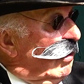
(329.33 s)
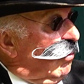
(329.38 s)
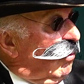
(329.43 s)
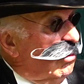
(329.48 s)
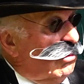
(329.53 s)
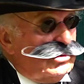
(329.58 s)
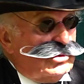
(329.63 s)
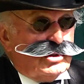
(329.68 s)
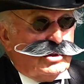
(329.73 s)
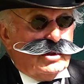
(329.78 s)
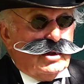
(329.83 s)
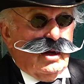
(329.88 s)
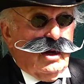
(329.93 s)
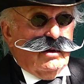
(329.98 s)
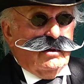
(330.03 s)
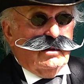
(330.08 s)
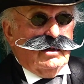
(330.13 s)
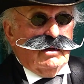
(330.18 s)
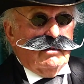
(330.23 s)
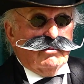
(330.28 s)
woods,
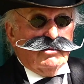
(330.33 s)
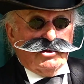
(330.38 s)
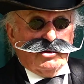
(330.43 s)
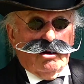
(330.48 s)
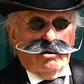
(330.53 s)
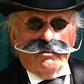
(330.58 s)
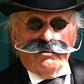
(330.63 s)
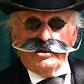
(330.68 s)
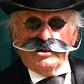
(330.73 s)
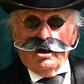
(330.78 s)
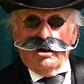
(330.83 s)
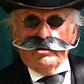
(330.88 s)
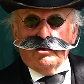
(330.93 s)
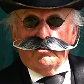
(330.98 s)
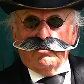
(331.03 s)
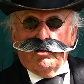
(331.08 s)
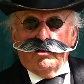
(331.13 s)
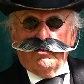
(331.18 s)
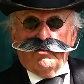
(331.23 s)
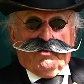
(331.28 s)
and he was always on the
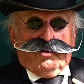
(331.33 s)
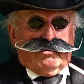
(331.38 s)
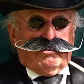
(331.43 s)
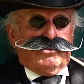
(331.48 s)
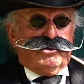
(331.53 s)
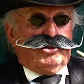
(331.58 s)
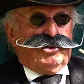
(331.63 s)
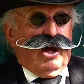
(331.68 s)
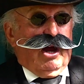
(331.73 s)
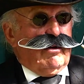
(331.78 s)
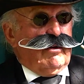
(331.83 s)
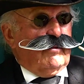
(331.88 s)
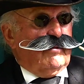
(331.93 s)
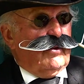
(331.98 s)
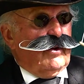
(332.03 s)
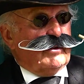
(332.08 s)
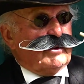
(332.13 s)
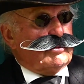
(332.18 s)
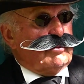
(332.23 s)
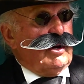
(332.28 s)
run from sheriff,
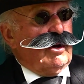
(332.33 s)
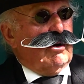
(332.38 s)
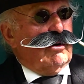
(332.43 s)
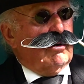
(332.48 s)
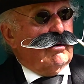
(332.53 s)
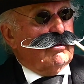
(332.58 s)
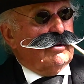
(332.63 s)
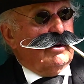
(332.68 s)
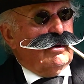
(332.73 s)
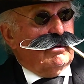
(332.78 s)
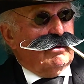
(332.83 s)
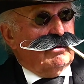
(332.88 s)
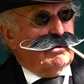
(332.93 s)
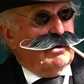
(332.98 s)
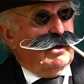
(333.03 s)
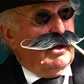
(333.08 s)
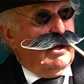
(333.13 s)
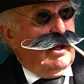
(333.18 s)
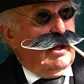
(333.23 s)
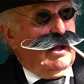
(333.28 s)
as we all know.
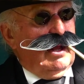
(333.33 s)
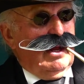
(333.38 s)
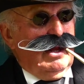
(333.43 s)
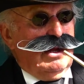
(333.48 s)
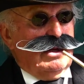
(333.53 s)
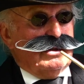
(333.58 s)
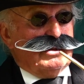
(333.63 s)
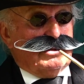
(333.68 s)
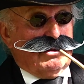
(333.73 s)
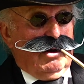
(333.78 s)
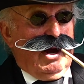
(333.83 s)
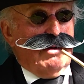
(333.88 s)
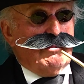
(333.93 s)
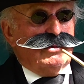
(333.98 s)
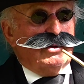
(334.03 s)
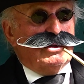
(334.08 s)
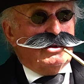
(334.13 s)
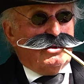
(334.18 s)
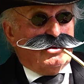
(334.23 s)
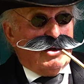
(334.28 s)
So I'm
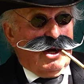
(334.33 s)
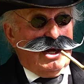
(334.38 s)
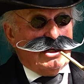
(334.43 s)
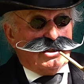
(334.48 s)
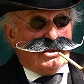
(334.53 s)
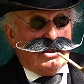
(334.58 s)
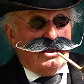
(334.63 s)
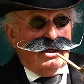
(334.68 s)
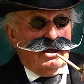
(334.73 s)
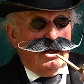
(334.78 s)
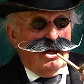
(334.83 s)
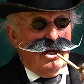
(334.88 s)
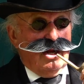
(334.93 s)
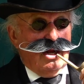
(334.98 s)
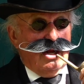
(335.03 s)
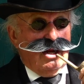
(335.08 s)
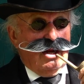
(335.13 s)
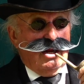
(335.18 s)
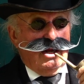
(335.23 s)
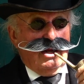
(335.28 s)
going to dress
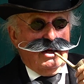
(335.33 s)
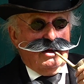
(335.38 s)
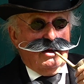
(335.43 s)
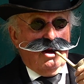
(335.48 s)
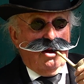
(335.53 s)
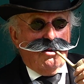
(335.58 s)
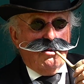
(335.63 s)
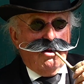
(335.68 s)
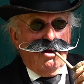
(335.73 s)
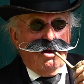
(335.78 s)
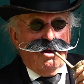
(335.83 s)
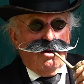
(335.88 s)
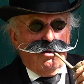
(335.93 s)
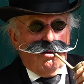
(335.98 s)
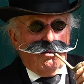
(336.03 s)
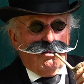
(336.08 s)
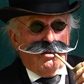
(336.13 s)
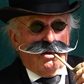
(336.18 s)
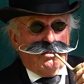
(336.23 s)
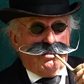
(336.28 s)
in
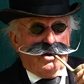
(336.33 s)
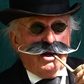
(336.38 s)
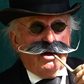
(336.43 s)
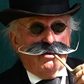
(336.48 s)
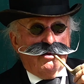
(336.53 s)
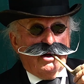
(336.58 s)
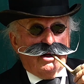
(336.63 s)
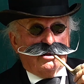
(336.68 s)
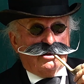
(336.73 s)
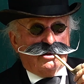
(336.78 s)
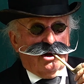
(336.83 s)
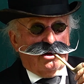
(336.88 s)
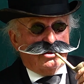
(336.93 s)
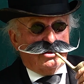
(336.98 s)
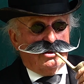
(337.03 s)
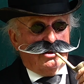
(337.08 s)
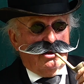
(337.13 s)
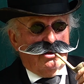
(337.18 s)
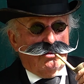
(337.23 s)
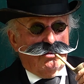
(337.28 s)
my period
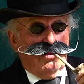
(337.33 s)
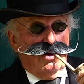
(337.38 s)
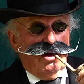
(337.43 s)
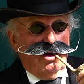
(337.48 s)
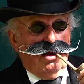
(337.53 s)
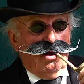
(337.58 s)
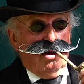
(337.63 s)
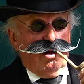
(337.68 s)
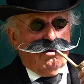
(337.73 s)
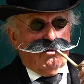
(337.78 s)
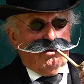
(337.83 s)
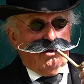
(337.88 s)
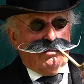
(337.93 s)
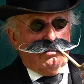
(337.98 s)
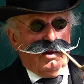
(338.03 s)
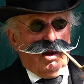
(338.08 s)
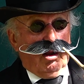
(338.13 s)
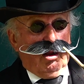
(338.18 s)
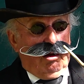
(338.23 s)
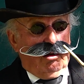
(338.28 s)
costume with
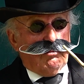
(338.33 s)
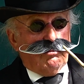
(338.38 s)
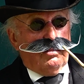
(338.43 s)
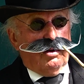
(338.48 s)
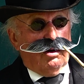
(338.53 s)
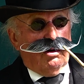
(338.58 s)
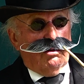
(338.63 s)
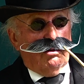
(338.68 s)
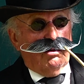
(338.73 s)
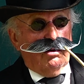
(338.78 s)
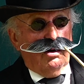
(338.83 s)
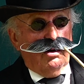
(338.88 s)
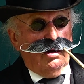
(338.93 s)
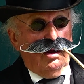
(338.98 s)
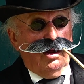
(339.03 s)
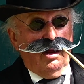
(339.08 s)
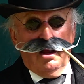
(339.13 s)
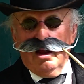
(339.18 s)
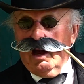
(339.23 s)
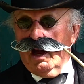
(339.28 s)
my long bow,
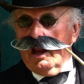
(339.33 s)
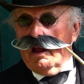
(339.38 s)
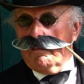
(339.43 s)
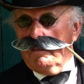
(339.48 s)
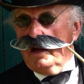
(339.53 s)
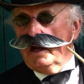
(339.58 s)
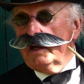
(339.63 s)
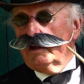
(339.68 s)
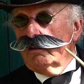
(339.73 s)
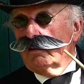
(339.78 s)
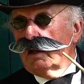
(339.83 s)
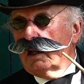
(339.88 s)
and I may do a